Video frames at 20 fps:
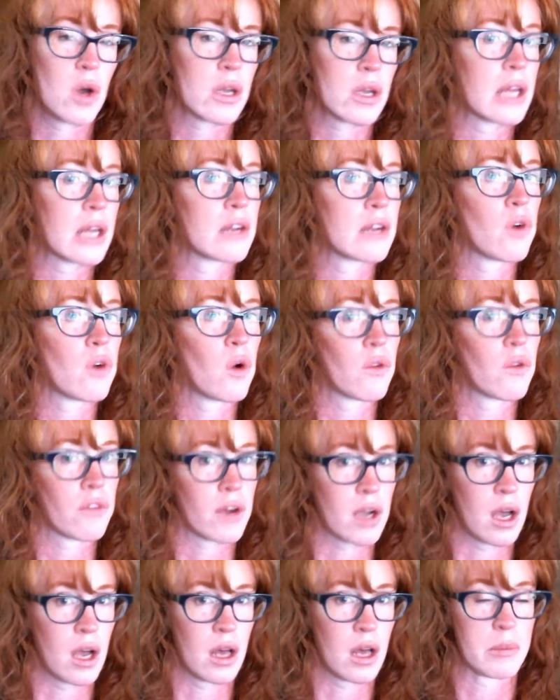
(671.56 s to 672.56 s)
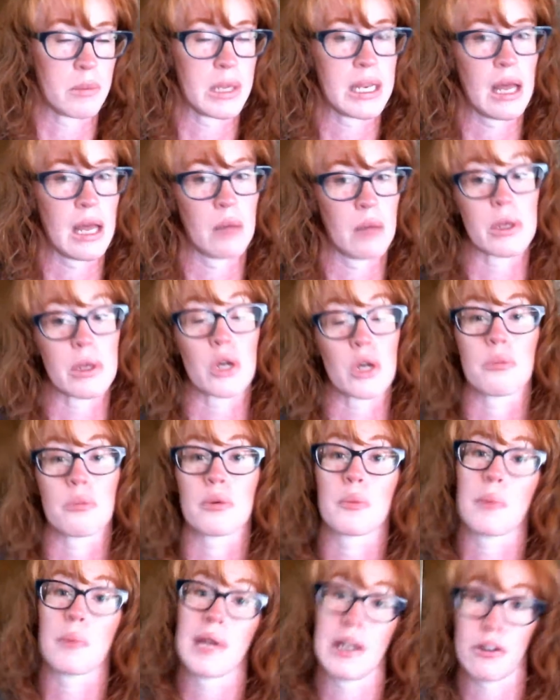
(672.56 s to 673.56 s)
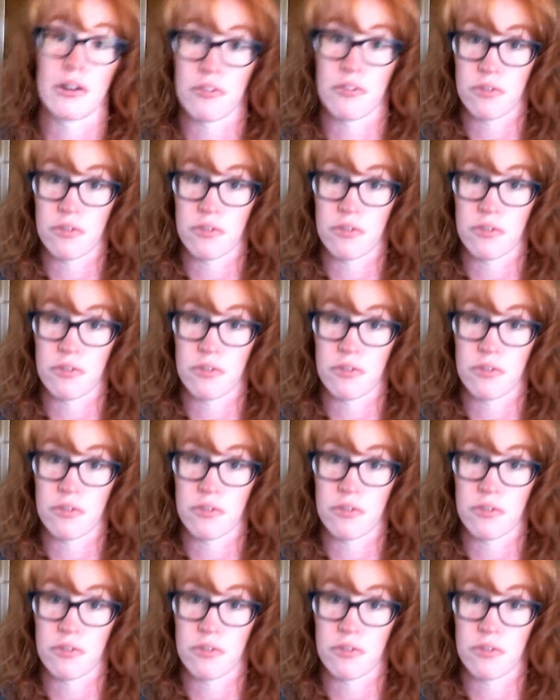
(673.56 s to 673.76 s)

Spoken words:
kind of overcome and helping her prepare